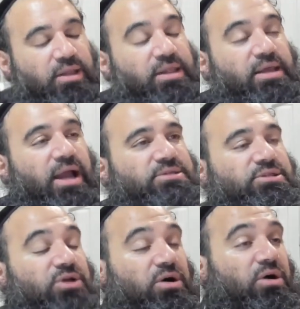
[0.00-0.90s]
And the guy
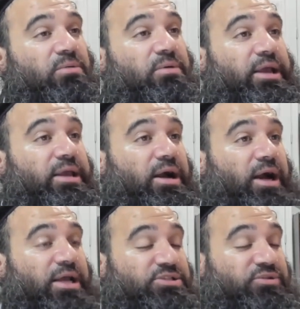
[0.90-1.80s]
says, oh my
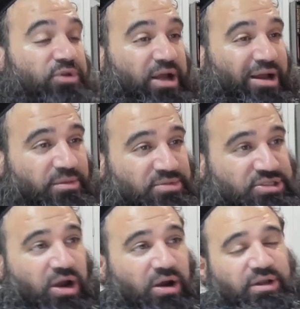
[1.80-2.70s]
gosh, Kvod Rav, I'm
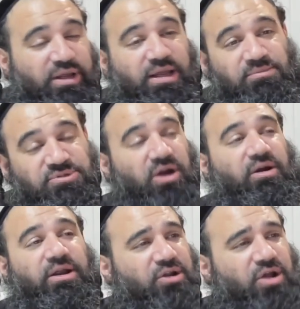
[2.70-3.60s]
sorry,
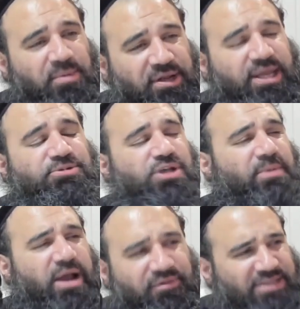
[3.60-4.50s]
no, I'm going to keep
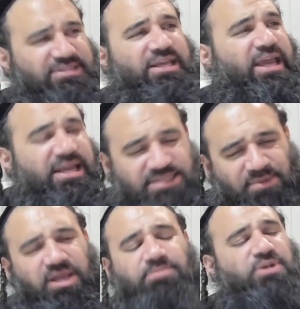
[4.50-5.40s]
Shabbat. If that's the case, I'm
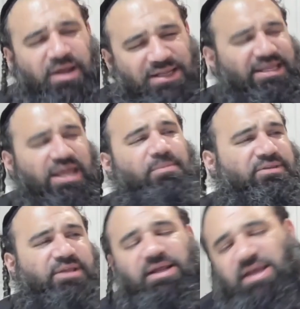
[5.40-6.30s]
going to keep Shabbat. It's not
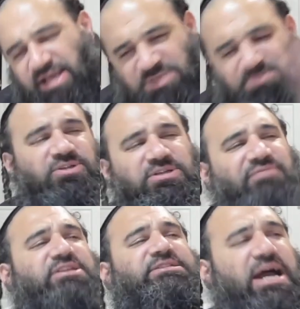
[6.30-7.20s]
about that. It's because I
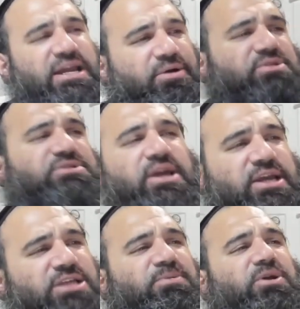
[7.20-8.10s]
have desires,
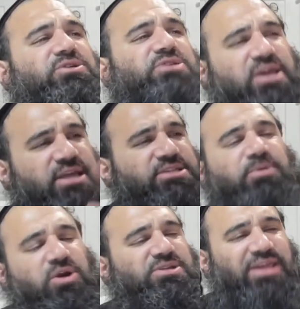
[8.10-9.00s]
it's because of this,
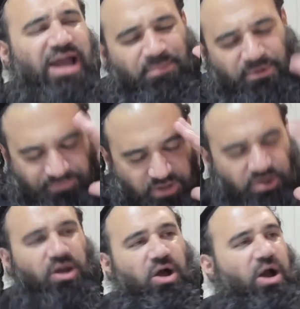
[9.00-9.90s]
because of that, but
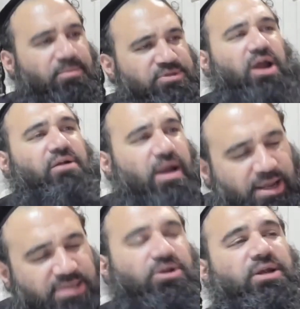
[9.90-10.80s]
no, I'm sorry,
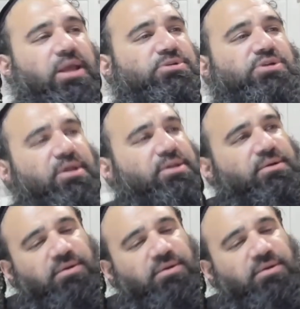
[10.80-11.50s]
Rabbi, start keeping Shabbat.